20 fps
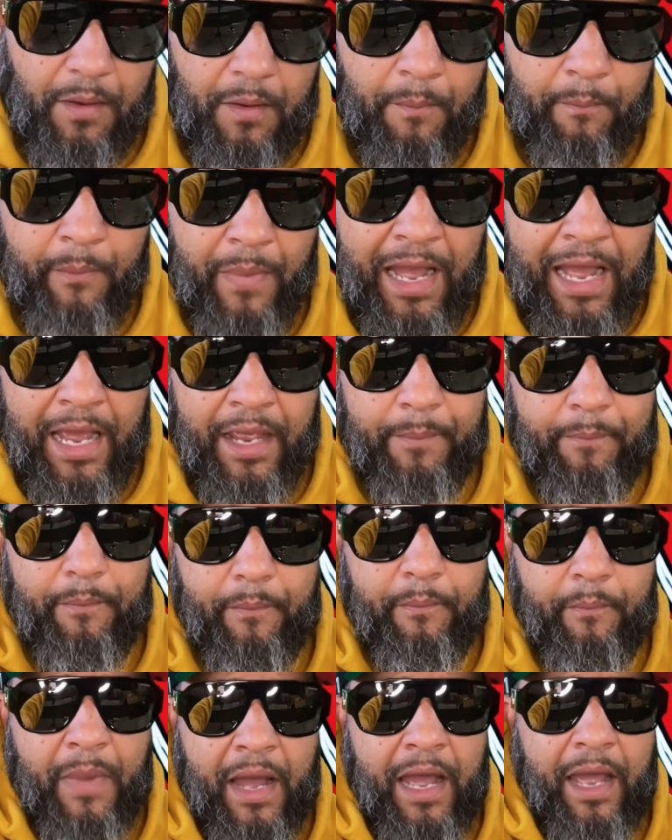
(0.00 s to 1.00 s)
my
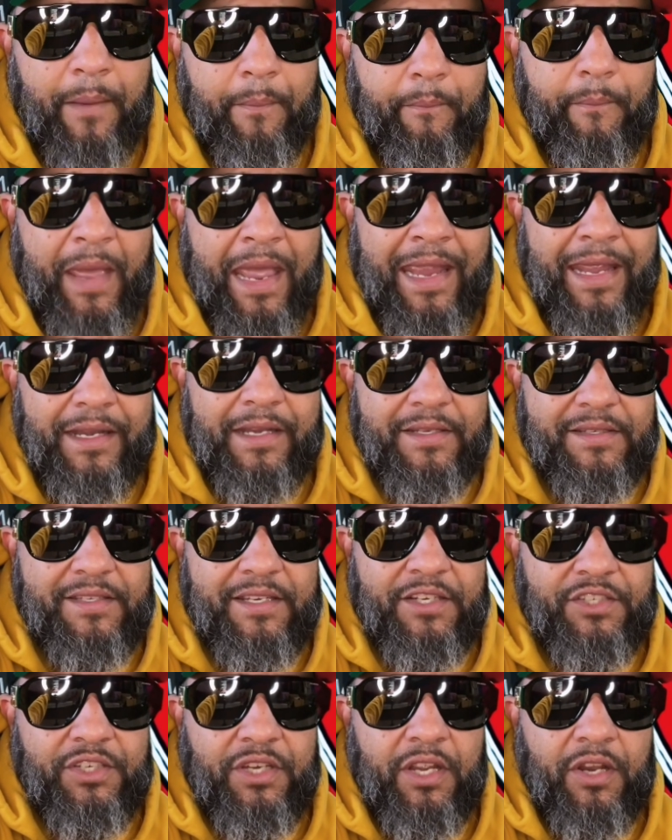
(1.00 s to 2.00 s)
main
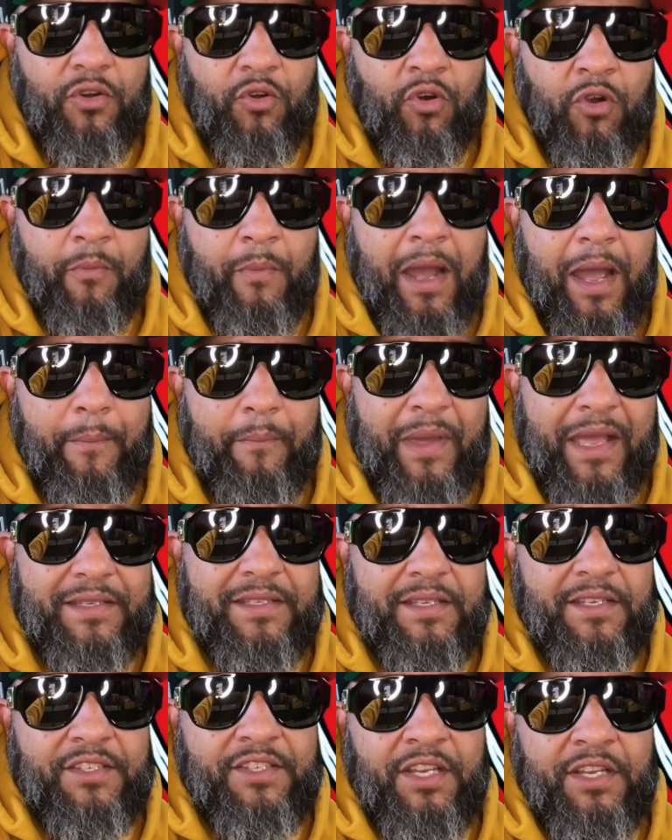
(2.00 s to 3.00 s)
decision, or my best
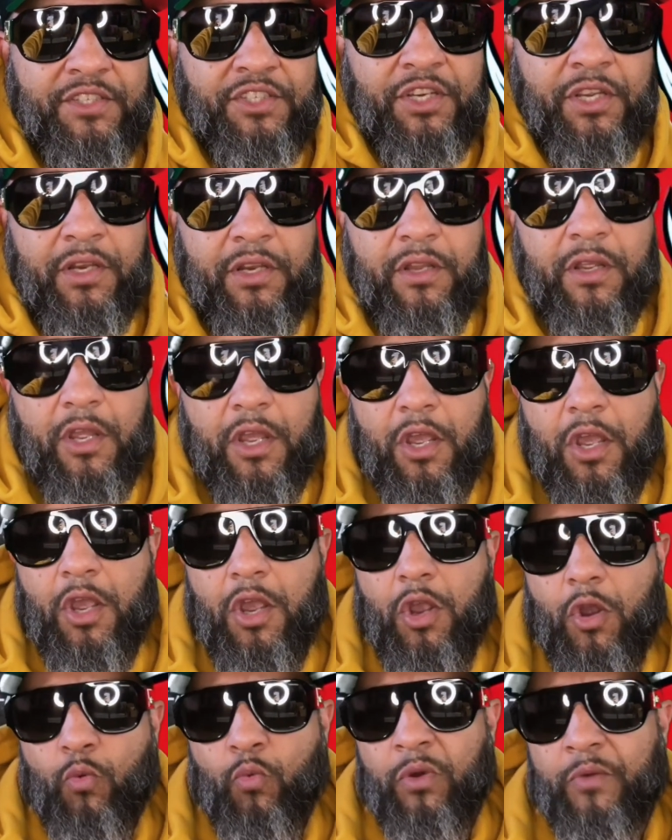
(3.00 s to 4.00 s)
decision,
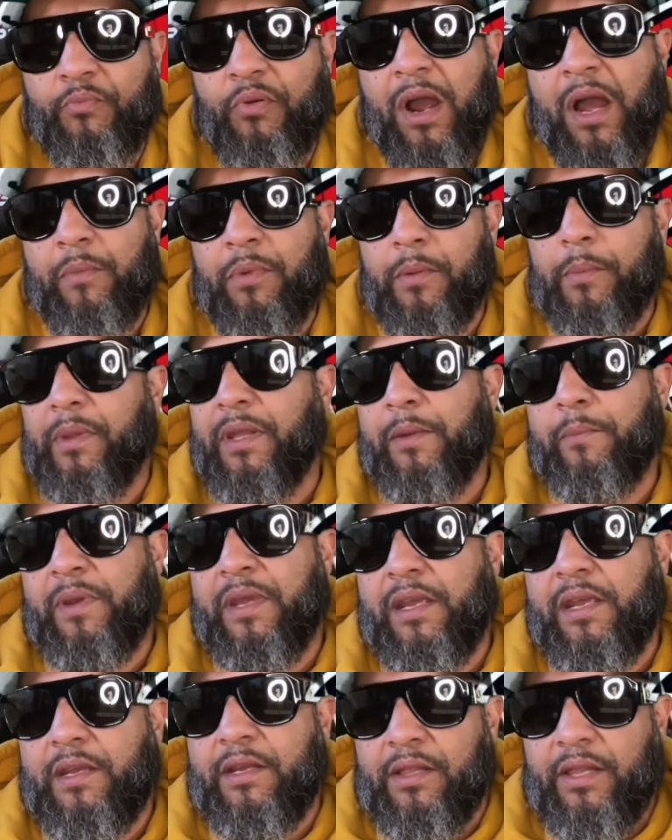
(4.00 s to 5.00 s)
would probably
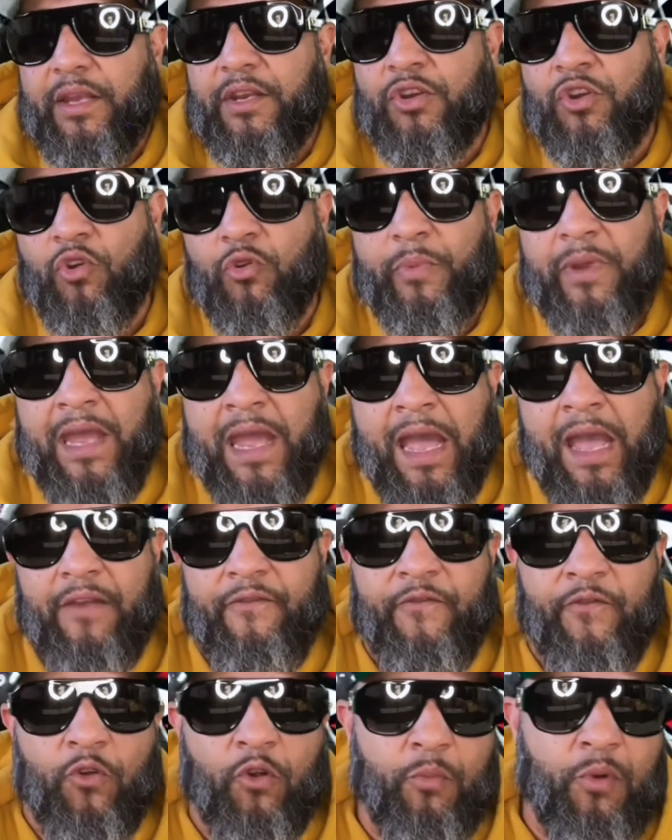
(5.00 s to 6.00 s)
be Clint Kubiak,
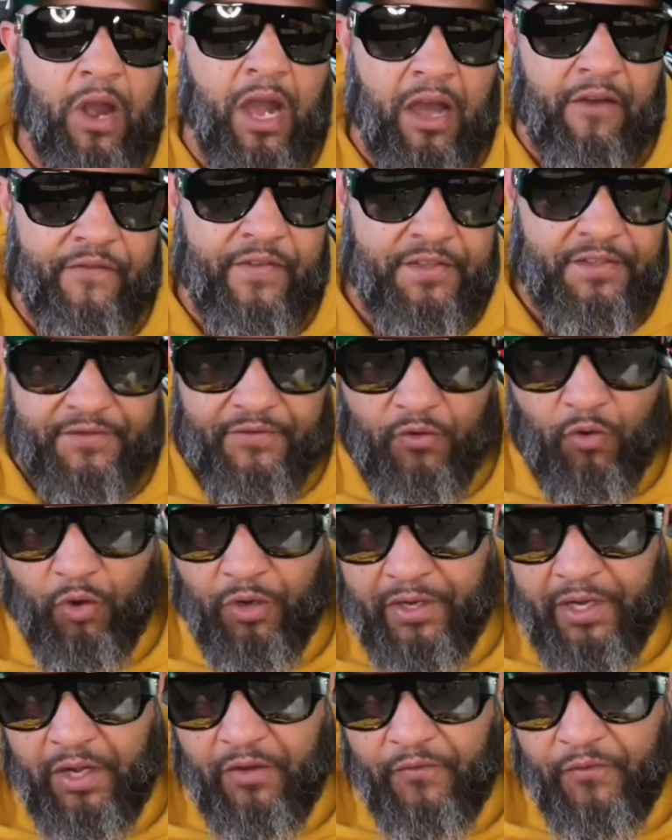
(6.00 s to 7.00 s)
former offensive
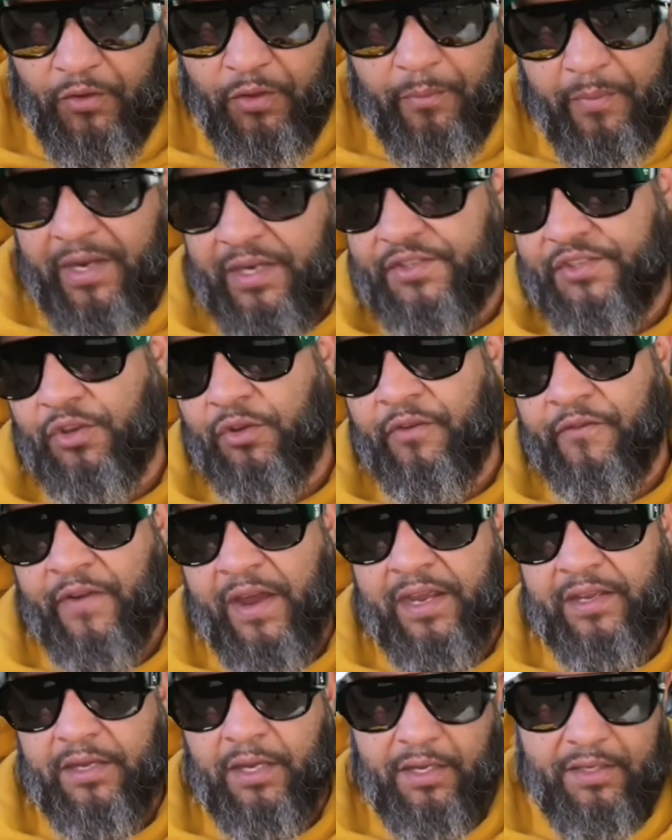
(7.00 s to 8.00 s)
coordinator for the Minnesota
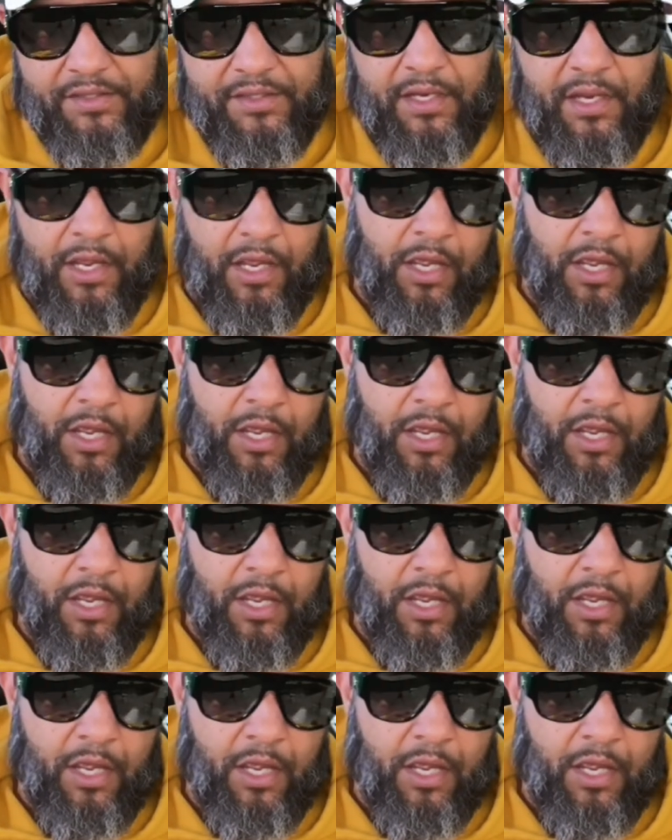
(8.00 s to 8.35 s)
Vikings.